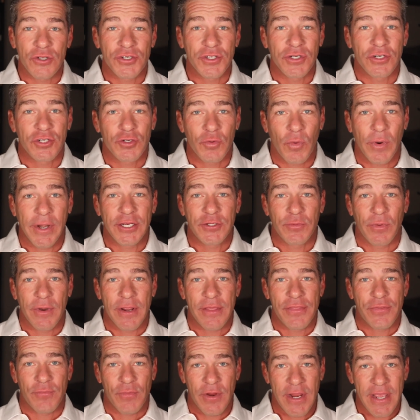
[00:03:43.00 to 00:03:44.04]
in
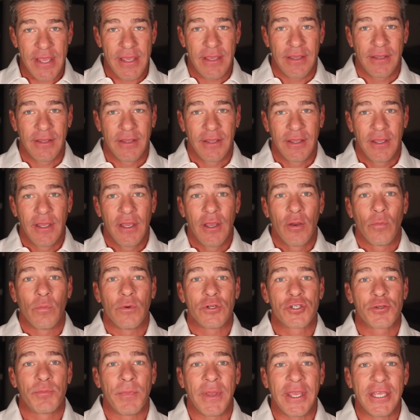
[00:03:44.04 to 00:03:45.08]
2023,
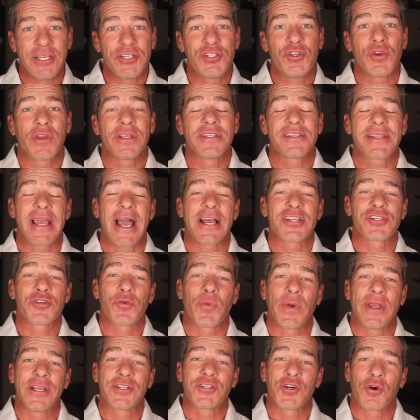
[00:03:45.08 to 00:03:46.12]
which means you can stash
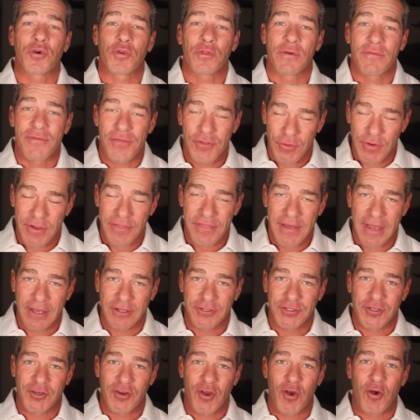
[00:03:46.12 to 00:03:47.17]
away a total of
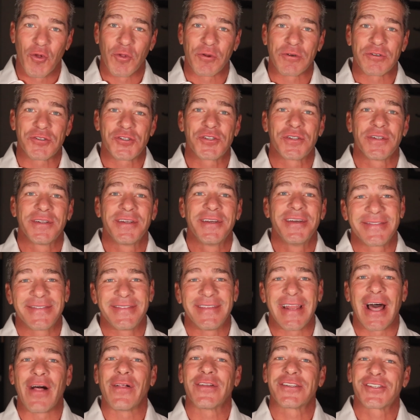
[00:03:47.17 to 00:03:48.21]
$30,000.
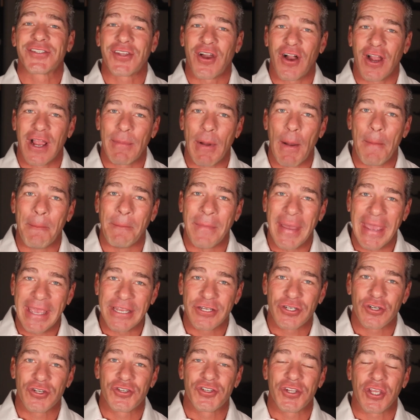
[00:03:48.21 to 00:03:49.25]
Now let's talk about
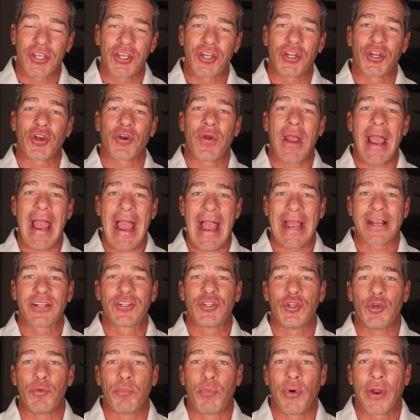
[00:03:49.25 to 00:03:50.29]
major Secure
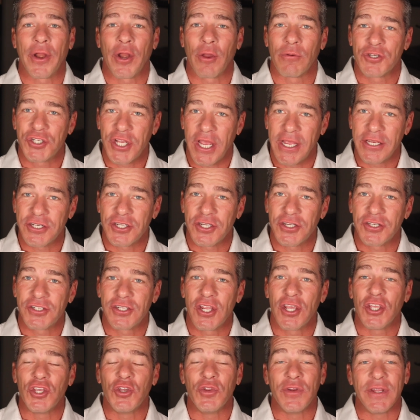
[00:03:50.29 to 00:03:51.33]
Act 2.0
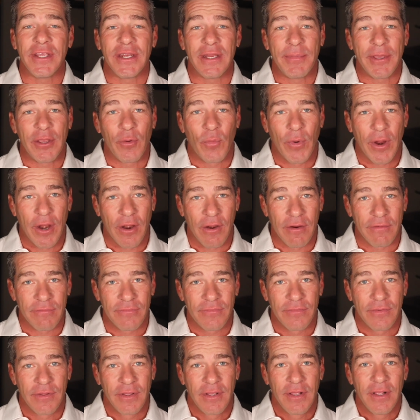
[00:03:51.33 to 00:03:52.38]
changes you need to be aware
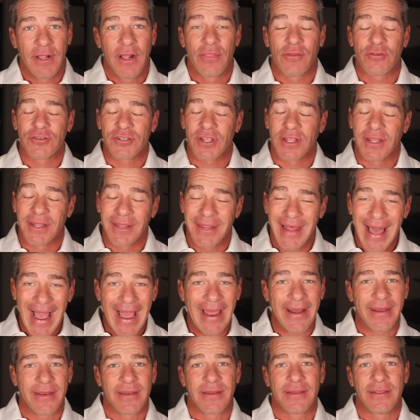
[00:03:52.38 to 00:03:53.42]
of. There's a
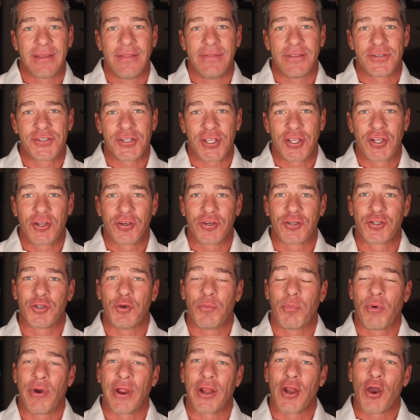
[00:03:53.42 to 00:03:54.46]
lot in the Secure
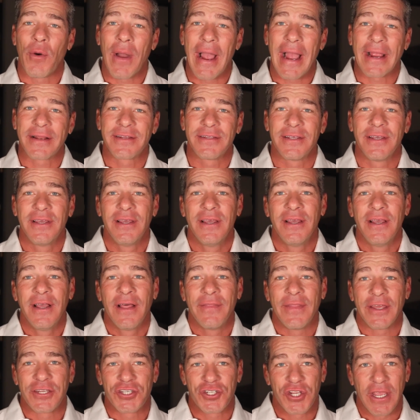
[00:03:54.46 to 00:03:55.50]
2.0 Act
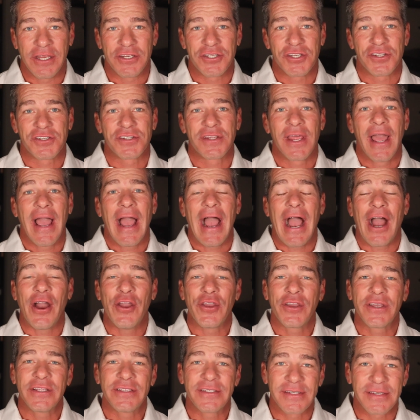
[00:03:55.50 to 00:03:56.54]
that changes how
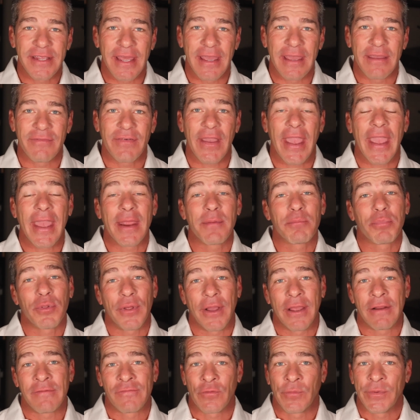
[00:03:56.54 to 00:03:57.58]
you can save and
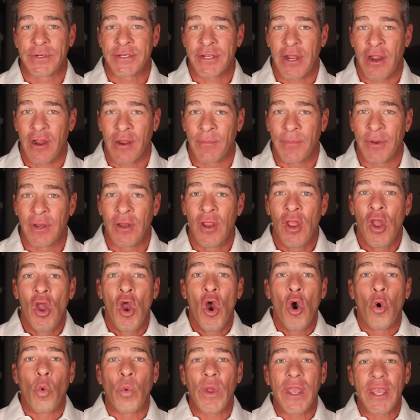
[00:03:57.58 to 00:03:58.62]
plan for retirement.
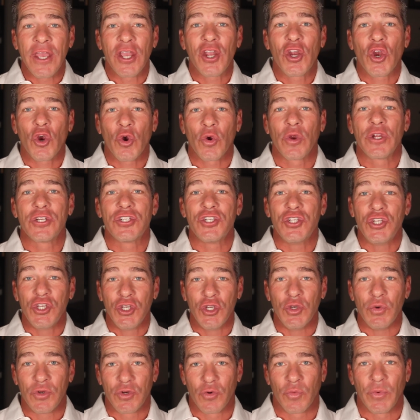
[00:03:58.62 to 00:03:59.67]
We encourage
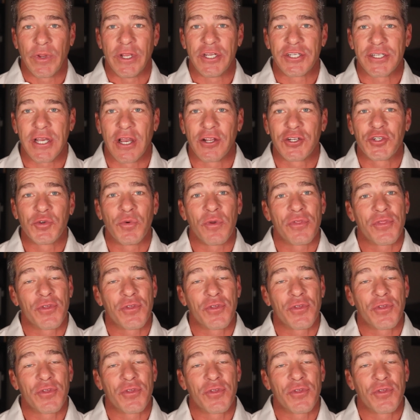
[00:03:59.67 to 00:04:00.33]
you to reach out to a